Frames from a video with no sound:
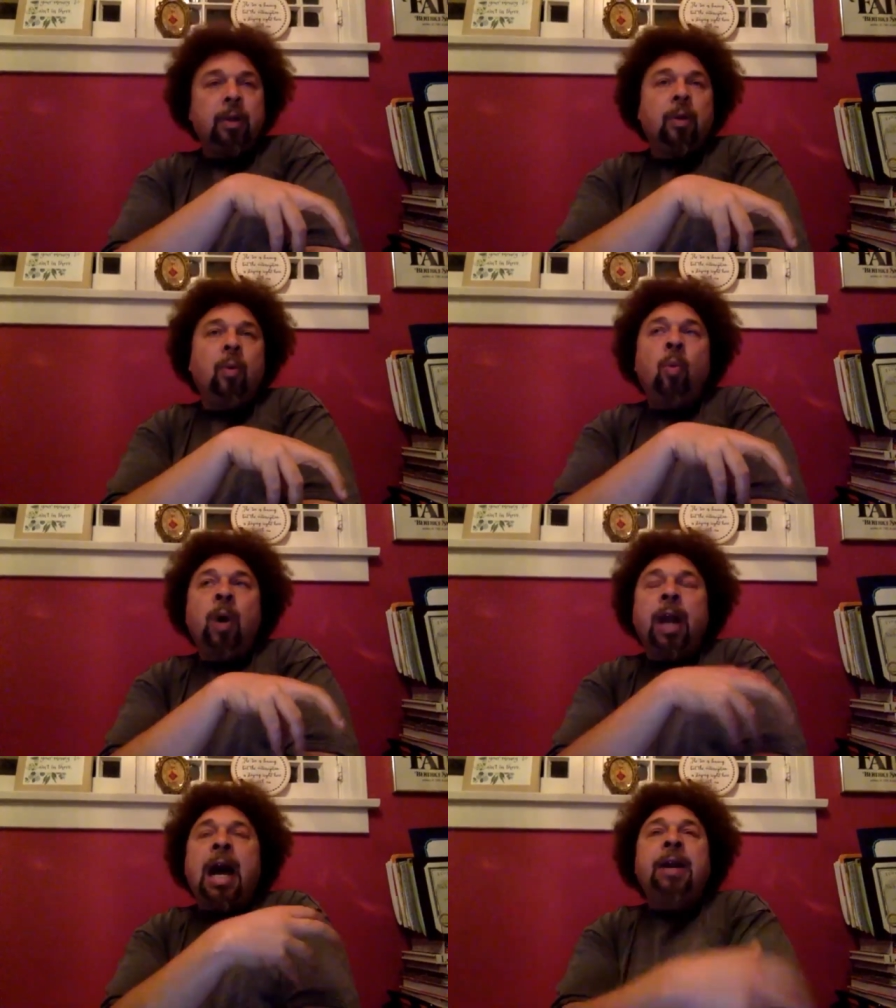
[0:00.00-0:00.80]

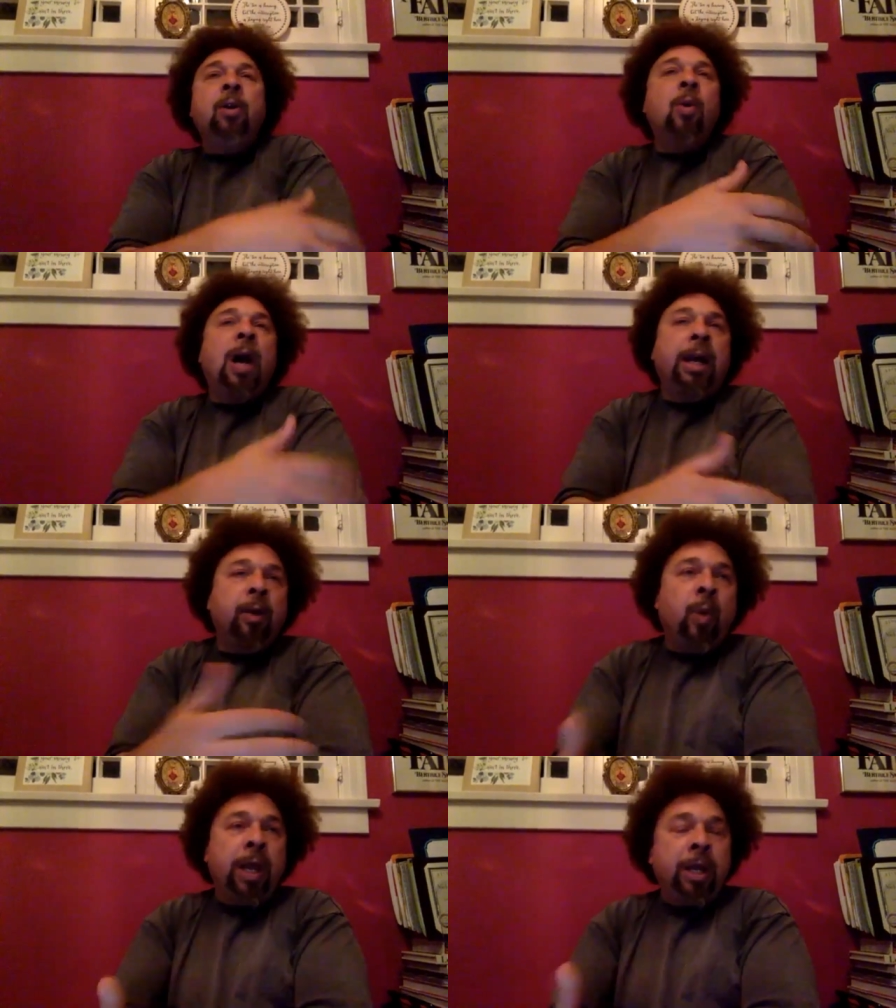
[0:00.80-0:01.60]
what I knew I
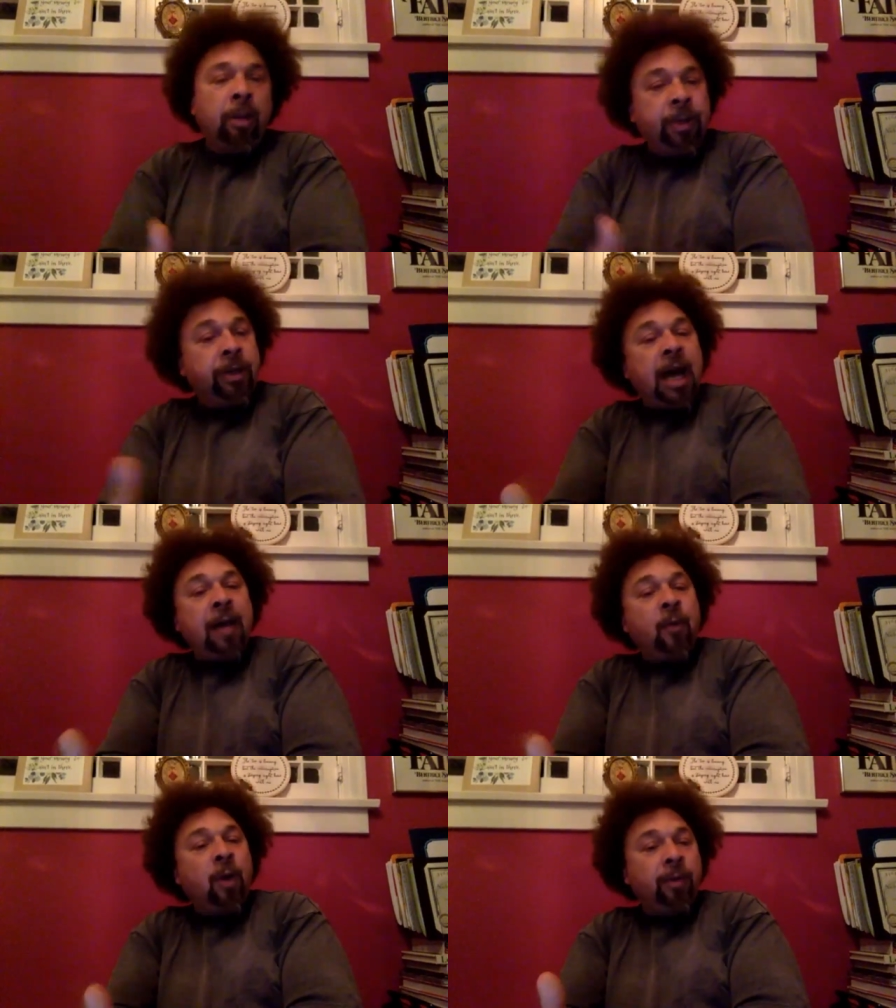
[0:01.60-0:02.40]
could wake up and die
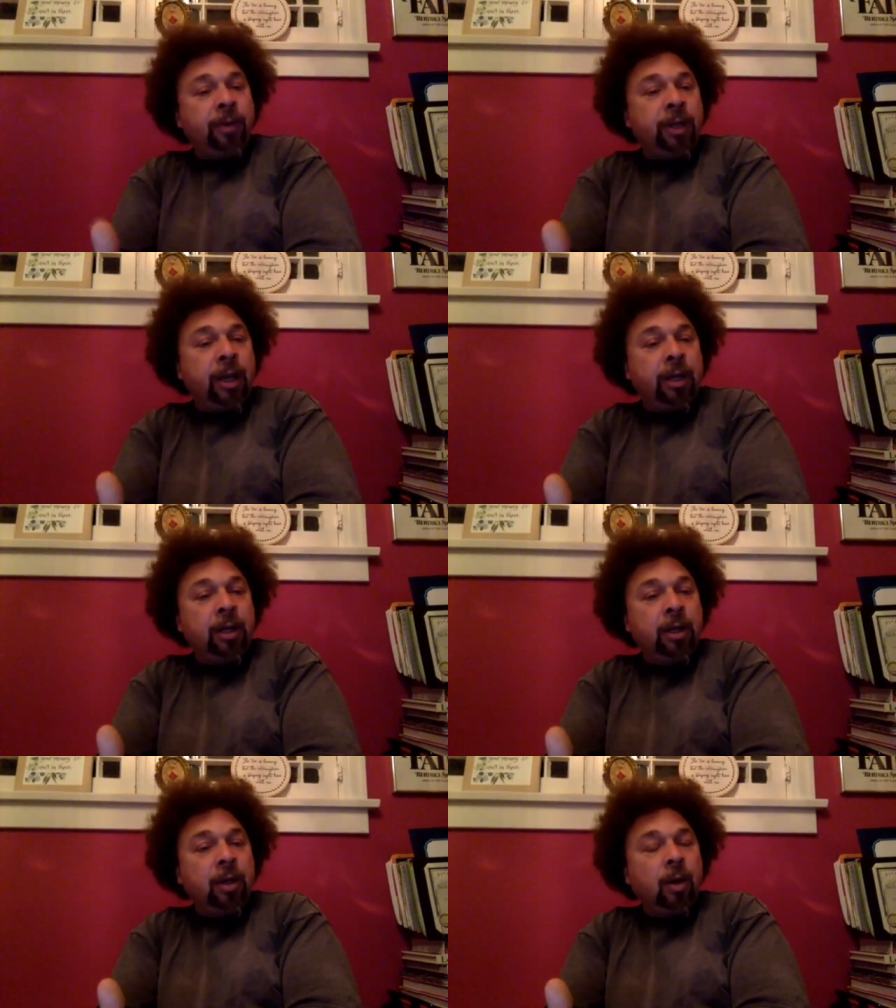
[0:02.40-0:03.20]
for every day,
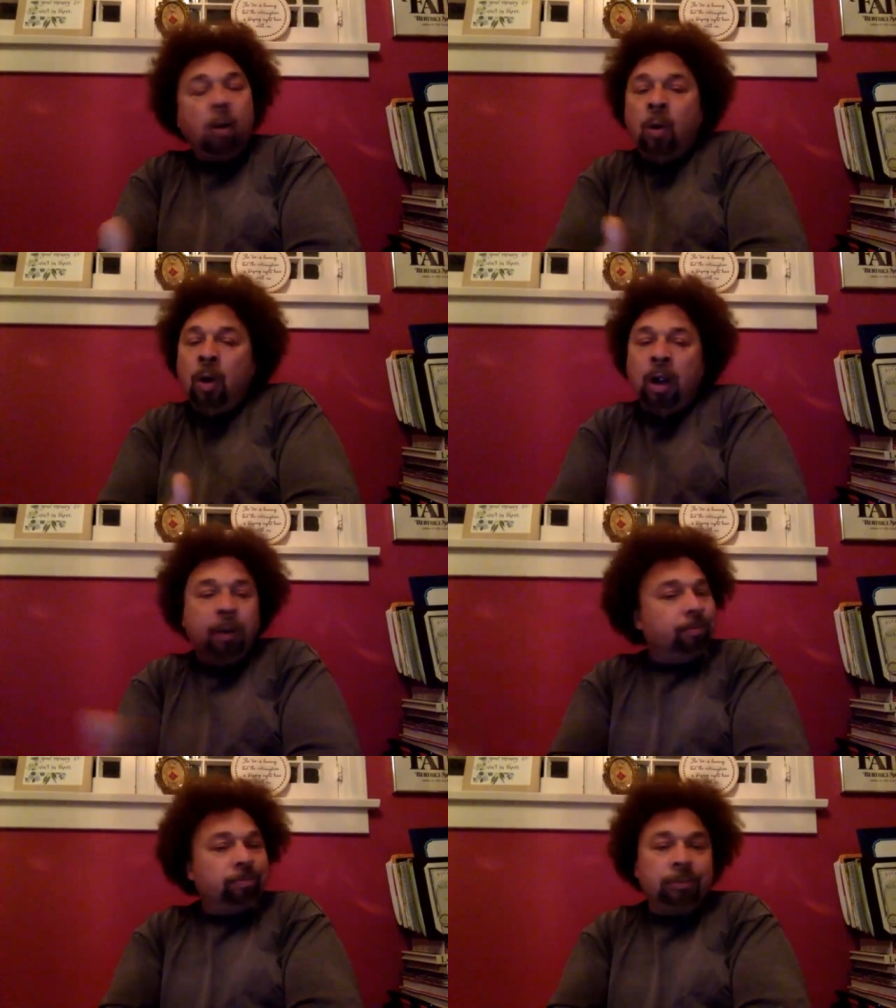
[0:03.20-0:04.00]

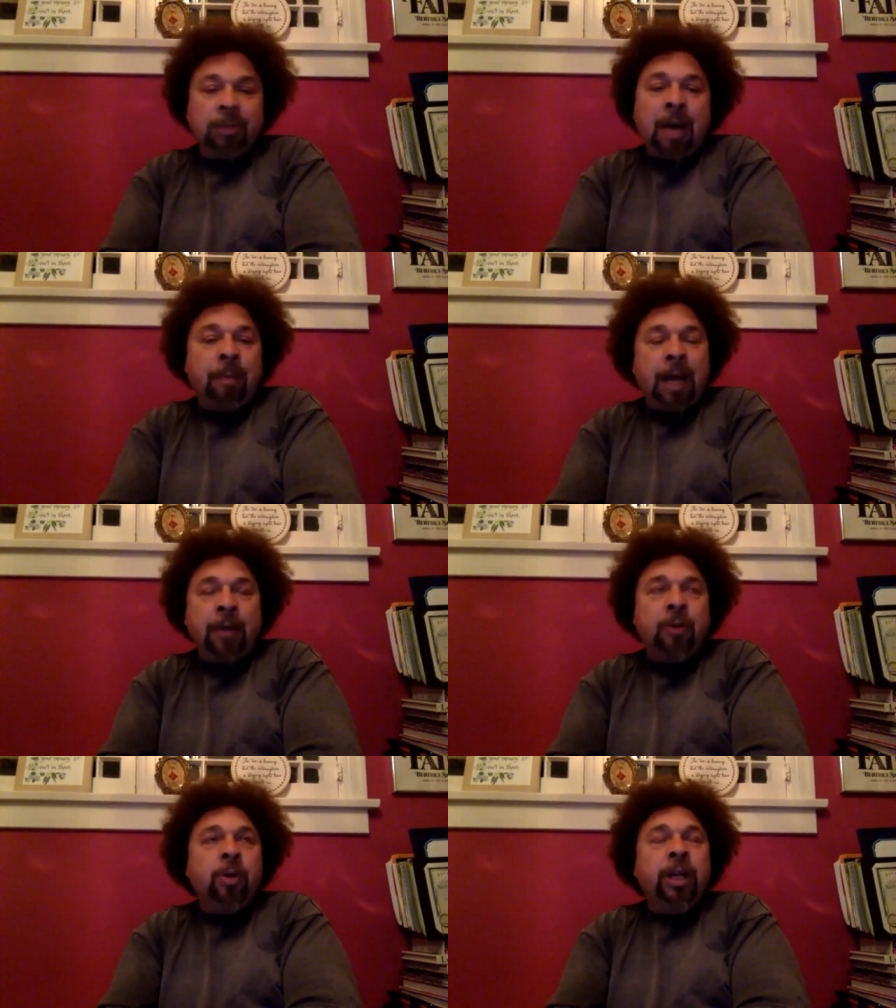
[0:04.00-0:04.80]
or I'm not
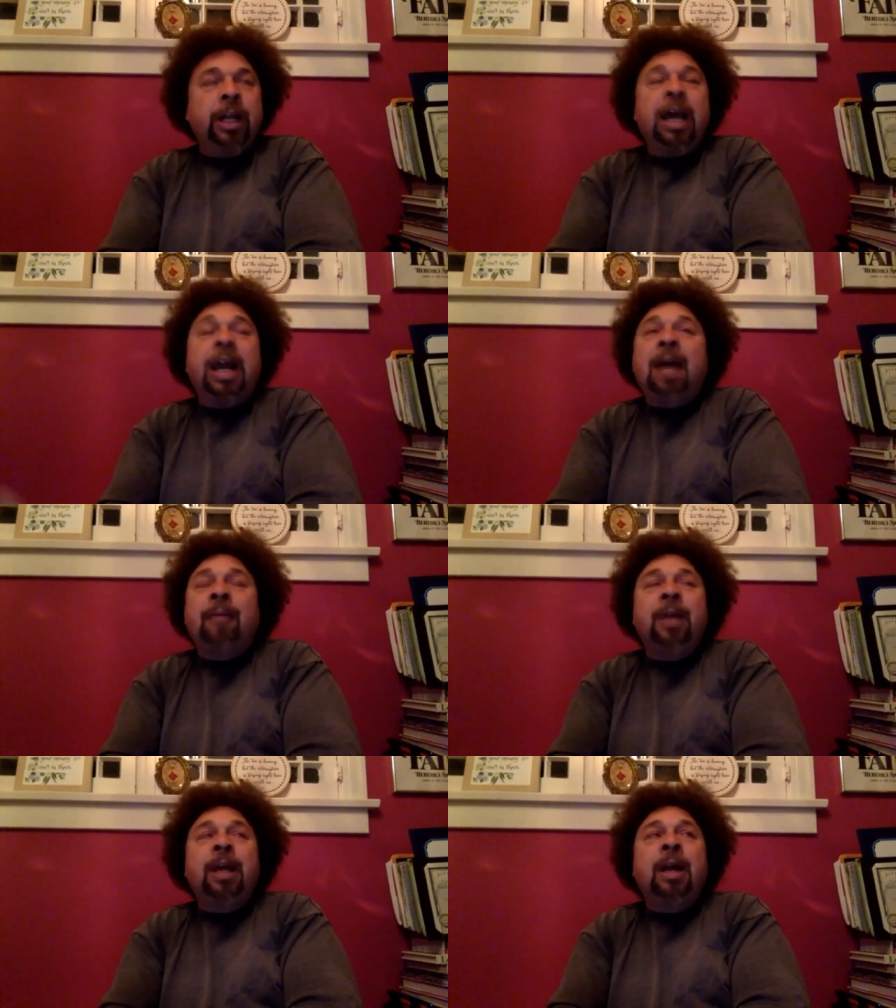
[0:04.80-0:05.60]
doing it. And I
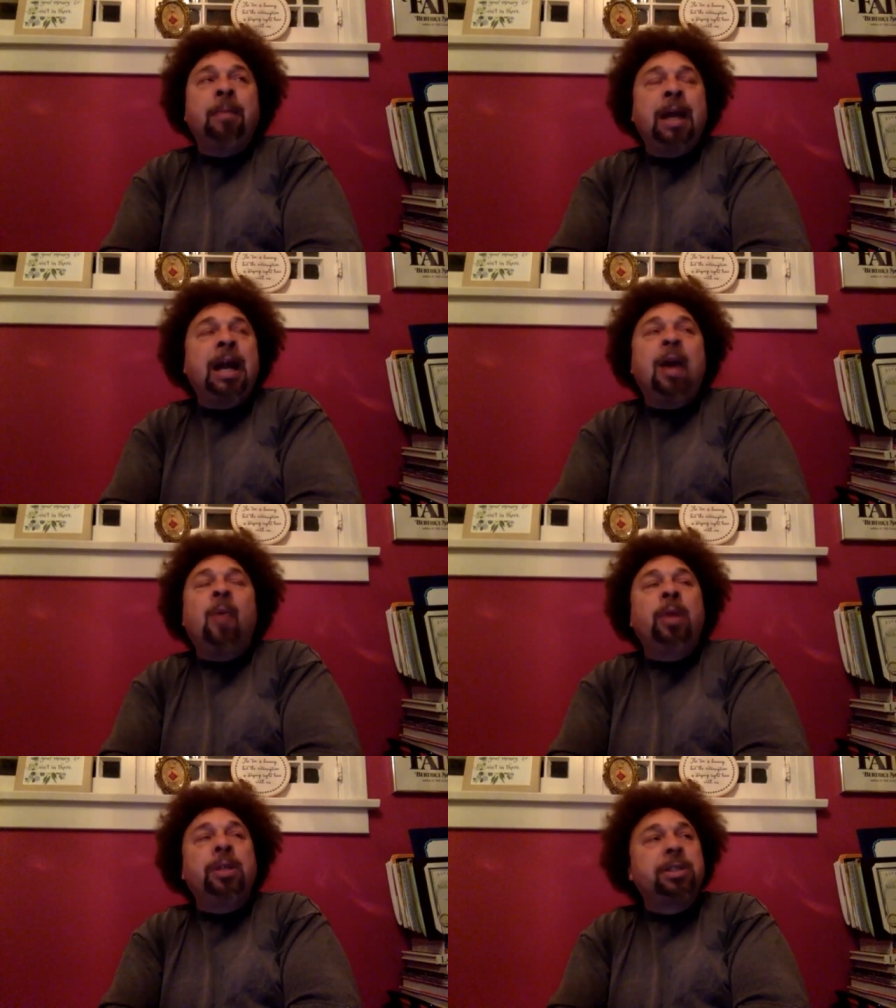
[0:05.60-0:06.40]
don't
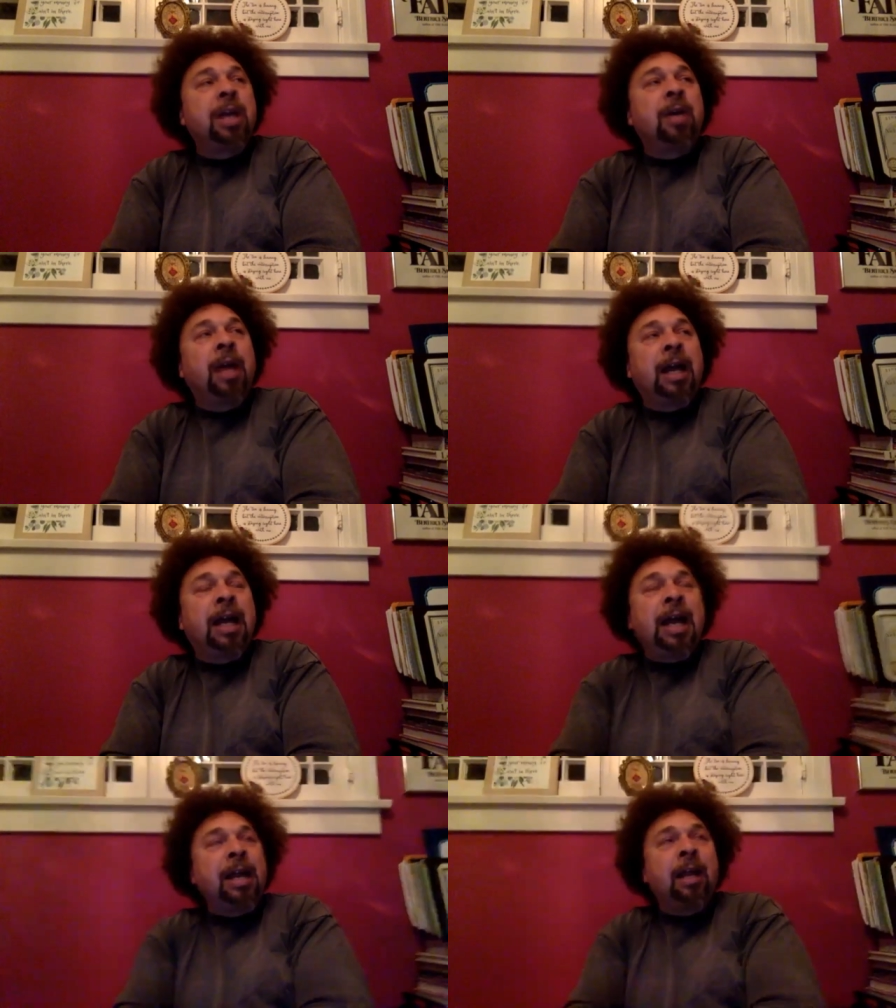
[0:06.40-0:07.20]
want to sound like I
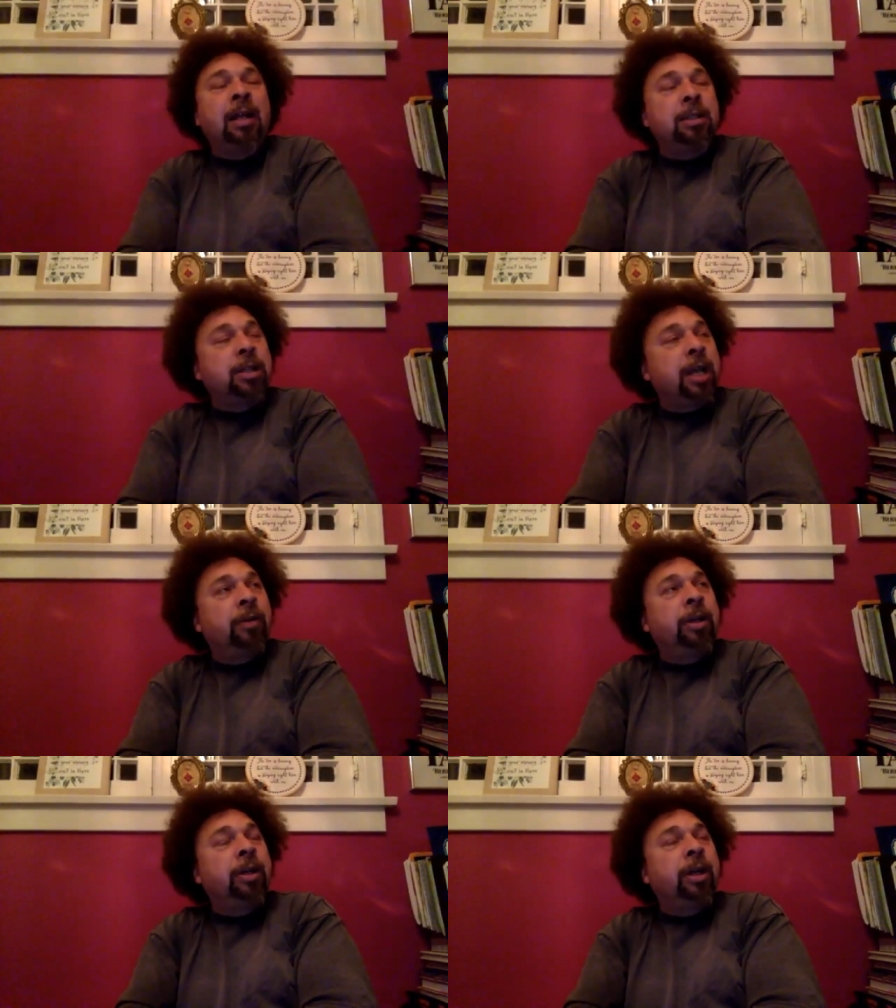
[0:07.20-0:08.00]
got hella
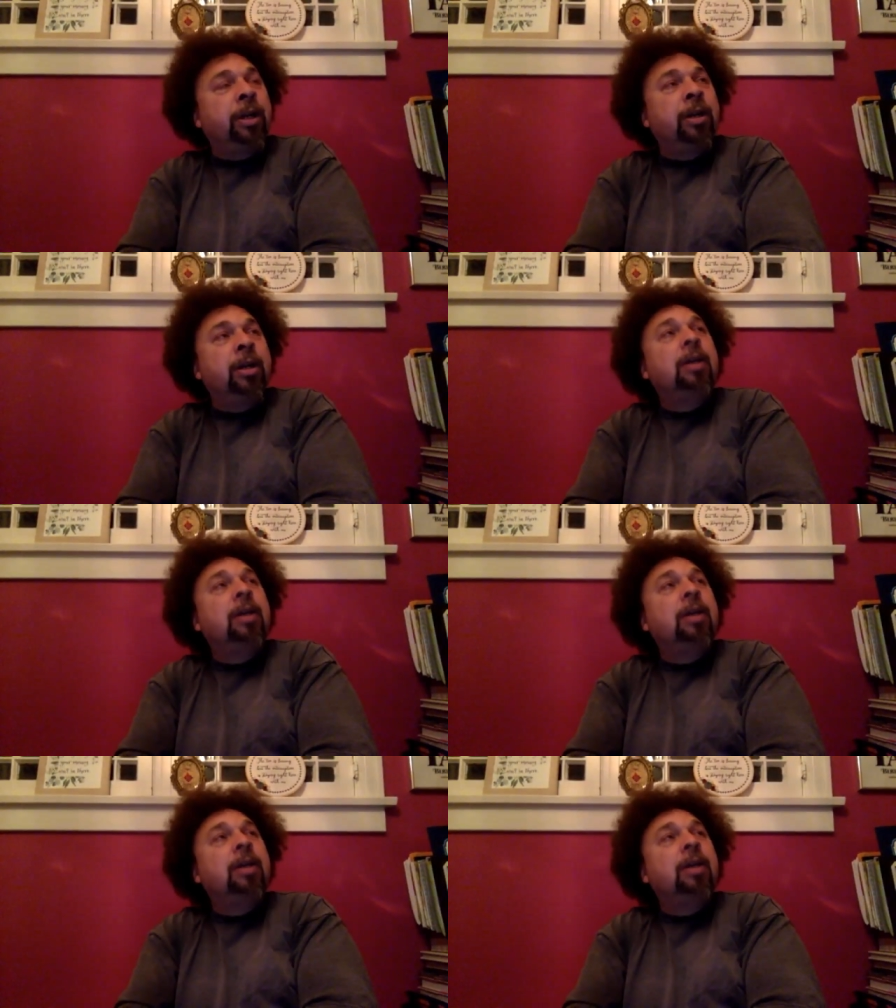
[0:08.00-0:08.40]
integrity or nothing.